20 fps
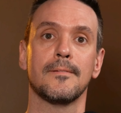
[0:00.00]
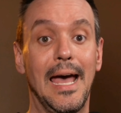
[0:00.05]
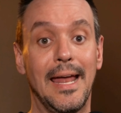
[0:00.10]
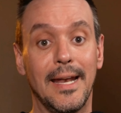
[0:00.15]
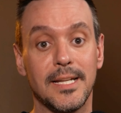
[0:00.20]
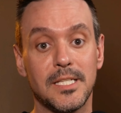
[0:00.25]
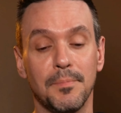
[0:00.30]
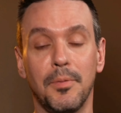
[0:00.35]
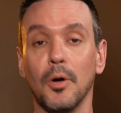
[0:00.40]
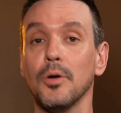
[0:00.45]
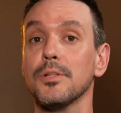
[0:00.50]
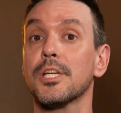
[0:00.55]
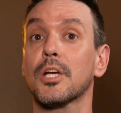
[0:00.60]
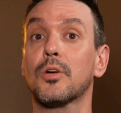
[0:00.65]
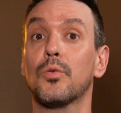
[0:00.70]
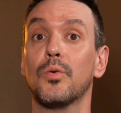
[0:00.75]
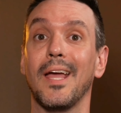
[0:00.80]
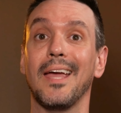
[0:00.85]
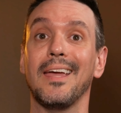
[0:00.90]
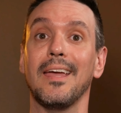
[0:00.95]
And it's important to
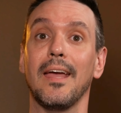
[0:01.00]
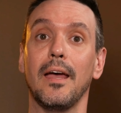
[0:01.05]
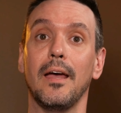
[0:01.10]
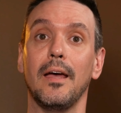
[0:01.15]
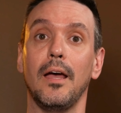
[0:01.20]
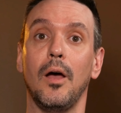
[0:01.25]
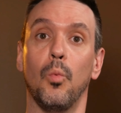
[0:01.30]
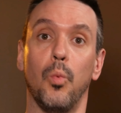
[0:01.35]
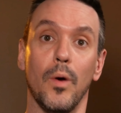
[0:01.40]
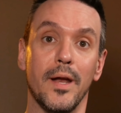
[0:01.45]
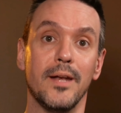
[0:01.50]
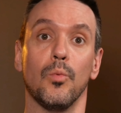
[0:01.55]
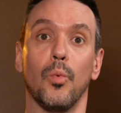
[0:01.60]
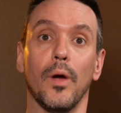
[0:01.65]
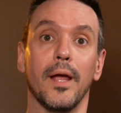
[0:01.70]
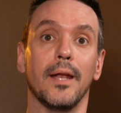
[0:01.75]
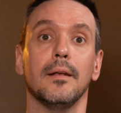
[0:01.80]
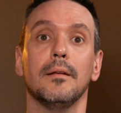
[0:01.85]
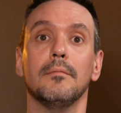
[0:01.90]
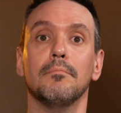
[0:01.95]
create a
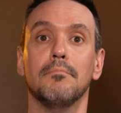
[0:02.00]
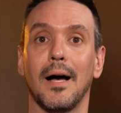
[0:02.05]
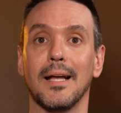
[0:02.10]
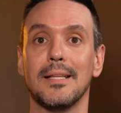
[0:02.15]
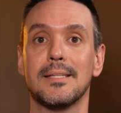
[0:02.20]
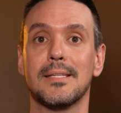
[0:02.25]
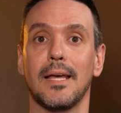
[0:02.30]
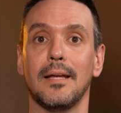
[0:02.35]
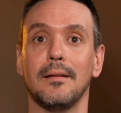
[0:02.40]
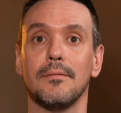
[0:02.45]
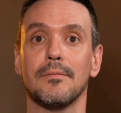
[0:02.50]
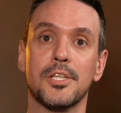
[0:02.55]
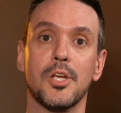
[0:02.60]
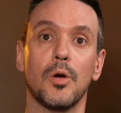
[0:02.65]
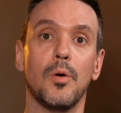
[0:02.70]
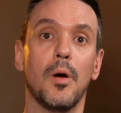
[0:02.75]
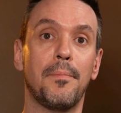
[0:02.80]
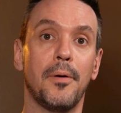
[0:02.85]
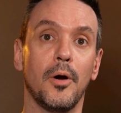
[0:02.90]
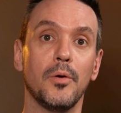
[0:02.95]
win-win mindset.
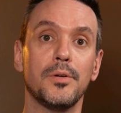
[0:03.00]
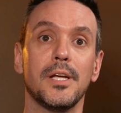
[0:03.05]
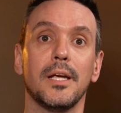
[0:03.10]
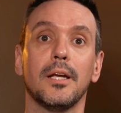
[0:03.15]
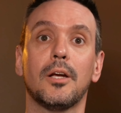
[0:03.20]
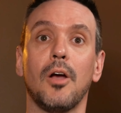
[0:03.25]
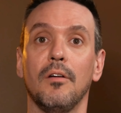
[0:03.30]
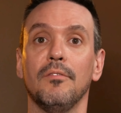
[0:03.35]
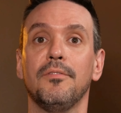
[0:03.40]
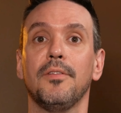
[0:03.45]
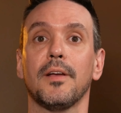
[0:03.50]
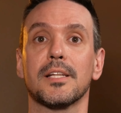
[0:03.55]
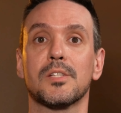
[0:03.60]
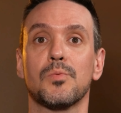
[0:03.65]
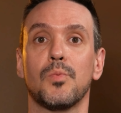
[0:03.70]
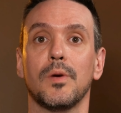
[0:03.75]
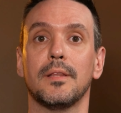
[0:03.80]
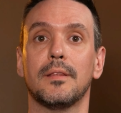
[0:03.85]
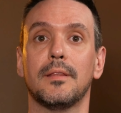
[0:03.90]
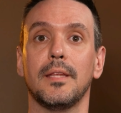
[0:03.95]
So approaching
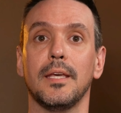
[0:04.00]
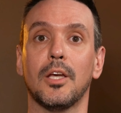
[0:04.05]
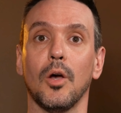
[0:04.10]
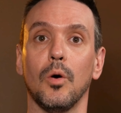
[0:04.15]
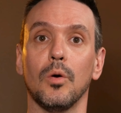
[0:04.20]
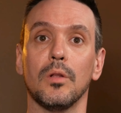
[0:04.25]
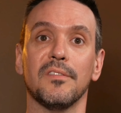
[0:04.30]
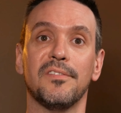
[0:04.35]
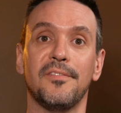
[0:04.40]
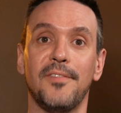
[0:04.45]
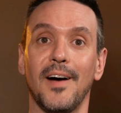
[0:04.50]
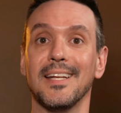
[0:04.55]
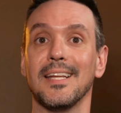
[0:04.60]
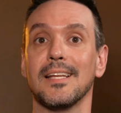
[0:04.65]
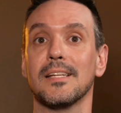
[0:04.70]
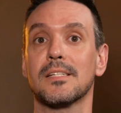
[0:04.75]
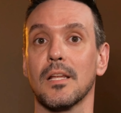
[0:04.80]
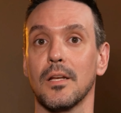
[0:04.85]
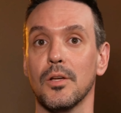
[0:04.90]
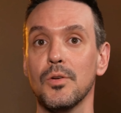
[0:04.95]
conflicts with the goal of
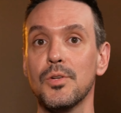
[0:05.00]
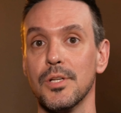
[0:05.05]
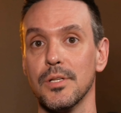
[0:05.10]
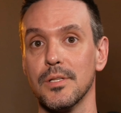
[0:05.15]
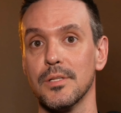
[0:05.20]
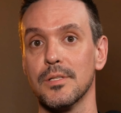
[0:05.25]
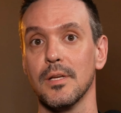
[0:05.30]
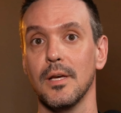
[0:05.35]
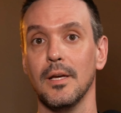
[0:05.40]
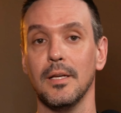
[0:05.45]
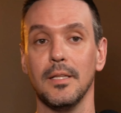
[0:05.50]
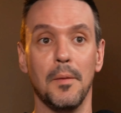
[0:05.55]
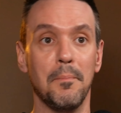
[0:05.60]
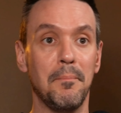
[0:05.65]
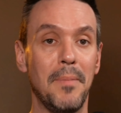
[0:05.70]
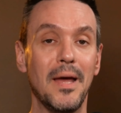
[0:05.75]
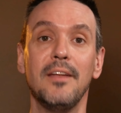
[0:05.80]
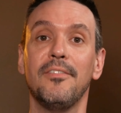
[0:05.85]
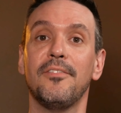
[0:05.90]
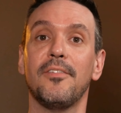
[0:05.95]
finding solutions that
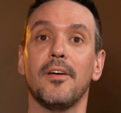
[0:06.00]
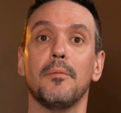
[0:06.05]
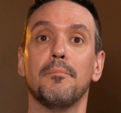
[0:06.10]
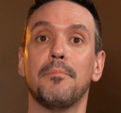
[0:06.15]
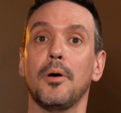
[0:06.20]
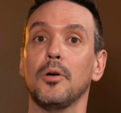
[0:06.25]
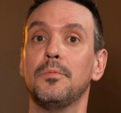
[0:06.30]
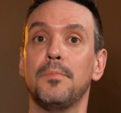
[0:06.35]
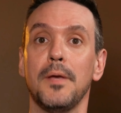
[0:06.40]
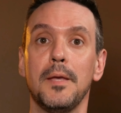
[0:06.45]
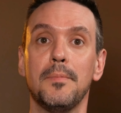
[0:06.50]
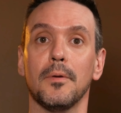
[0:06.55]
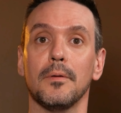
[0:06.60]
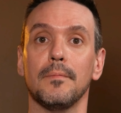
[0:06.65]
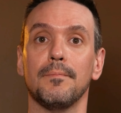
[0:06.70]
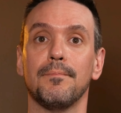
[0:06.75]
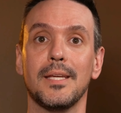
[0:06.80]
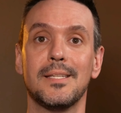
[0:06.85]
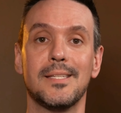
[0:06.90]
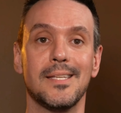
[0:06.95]
benefit both
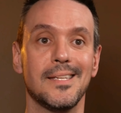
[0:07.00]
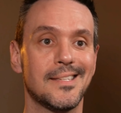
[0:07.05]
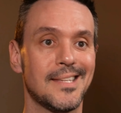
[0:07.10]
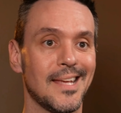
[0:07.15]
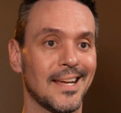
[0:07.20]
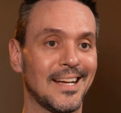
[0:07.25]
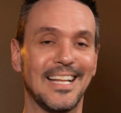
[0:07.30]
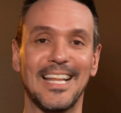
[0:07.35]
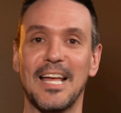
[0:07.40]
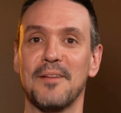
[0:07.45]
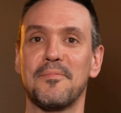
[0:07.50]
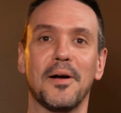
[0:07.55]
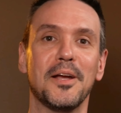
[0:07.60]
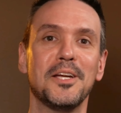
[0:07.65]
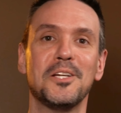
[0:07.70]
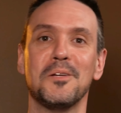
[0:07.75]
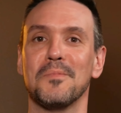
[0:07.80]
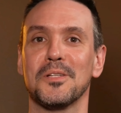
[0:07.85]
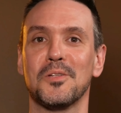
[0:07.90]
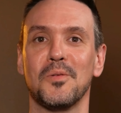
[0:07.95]
people. This is a
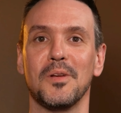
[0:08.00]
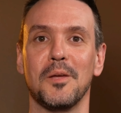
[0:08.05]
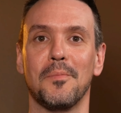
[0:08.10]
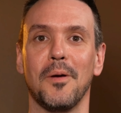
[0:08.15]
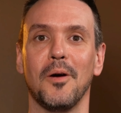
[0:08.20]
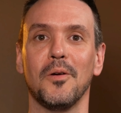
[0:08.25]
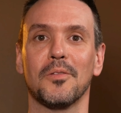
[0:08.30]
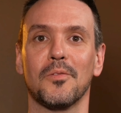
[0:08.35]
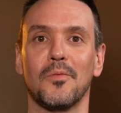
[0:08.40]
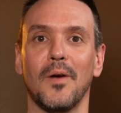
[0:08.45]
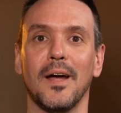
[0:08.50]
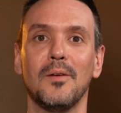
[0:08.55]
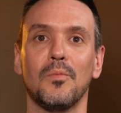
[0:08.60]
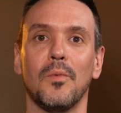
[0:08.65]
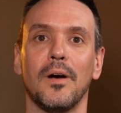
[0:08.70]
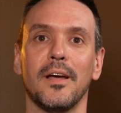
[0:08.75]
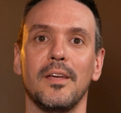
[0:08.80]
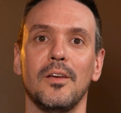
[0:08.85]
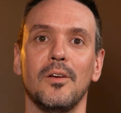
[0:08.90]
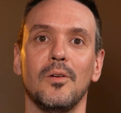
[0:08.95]
collaboration between you both, right?
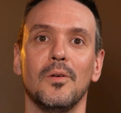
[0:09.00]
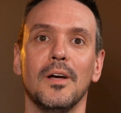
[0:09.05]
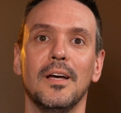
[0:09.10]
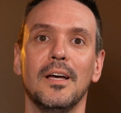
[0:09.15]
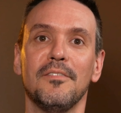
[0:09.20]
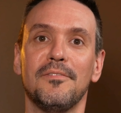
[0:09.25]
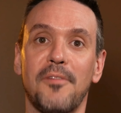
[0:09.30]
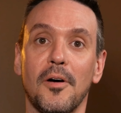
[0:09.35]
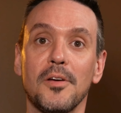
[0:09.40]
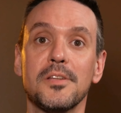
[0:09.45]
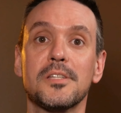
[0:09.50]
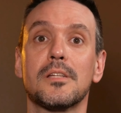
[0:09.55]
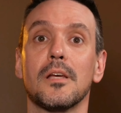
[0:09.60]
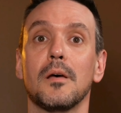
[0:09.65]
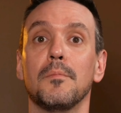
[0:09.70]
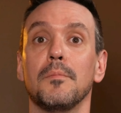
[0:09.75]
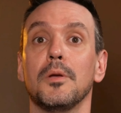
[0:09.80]
Where you foster